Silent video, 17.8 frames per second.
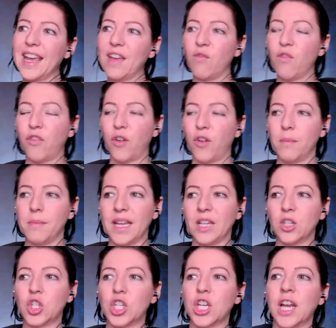
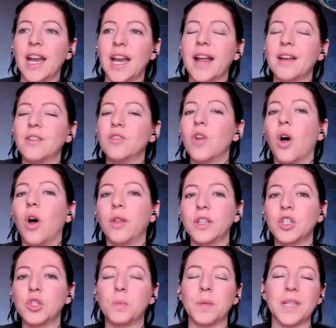information and
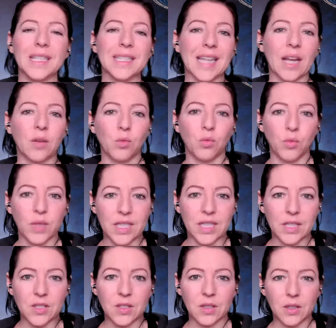knowledge base and
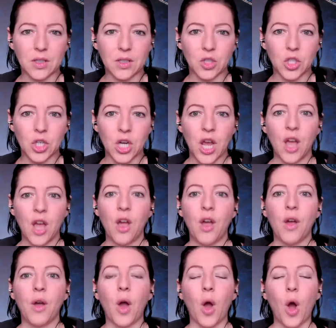research
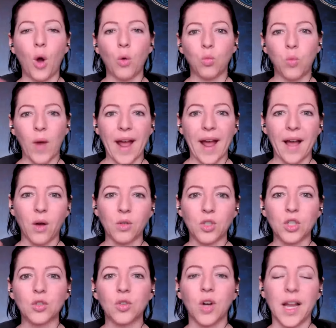
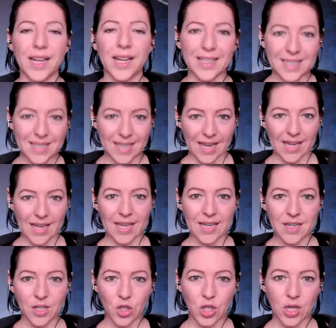around chronic skin
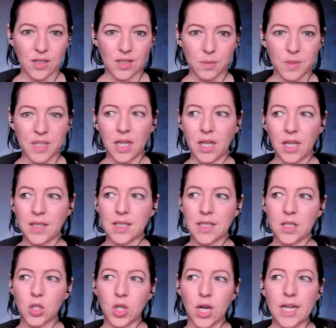conditions because
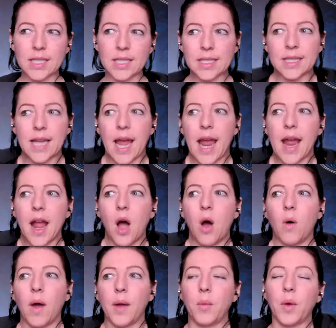it's great to say,
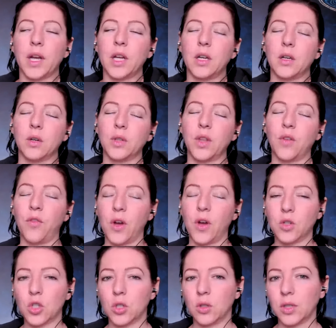oh, I want to go the
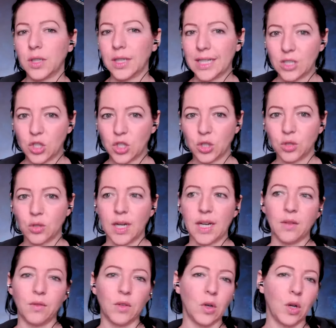functional or
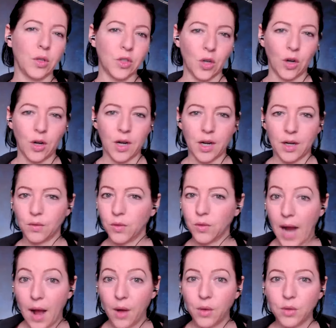integrative or alternative
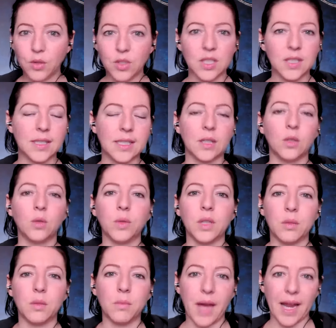route to deal
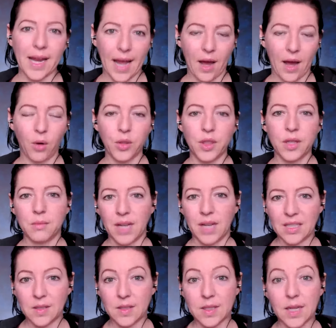with my health and
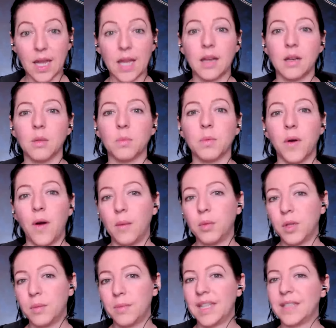my skin. The
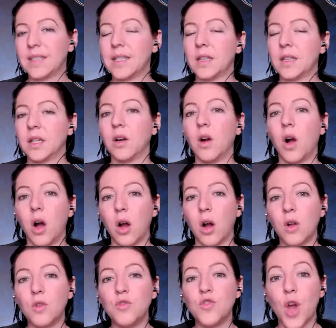problem is that there
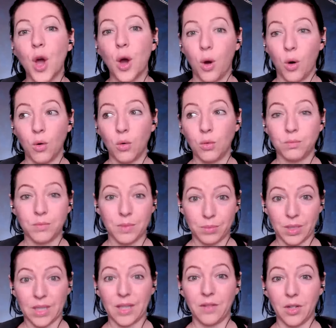are no,
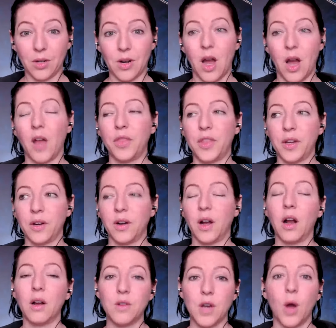believe it or not, there
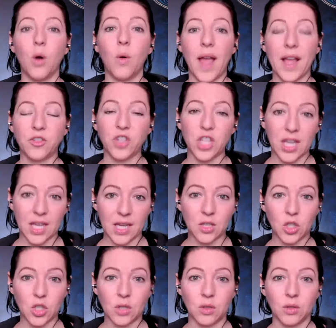are no
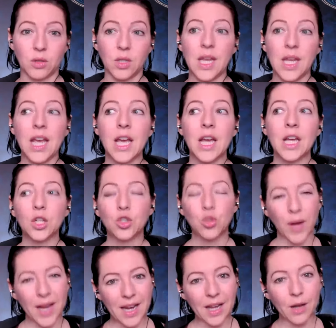educational
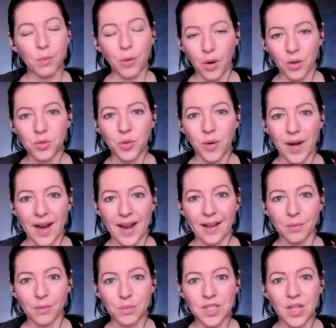training
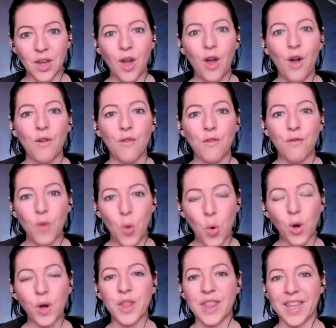programs
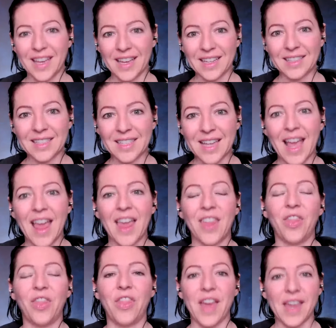for this
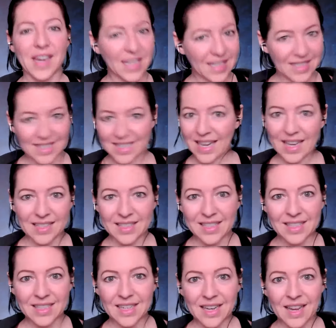that
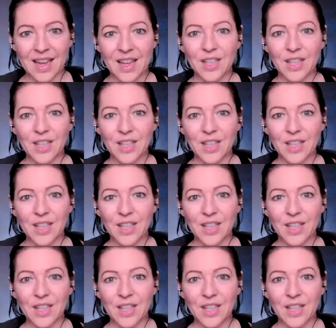exist.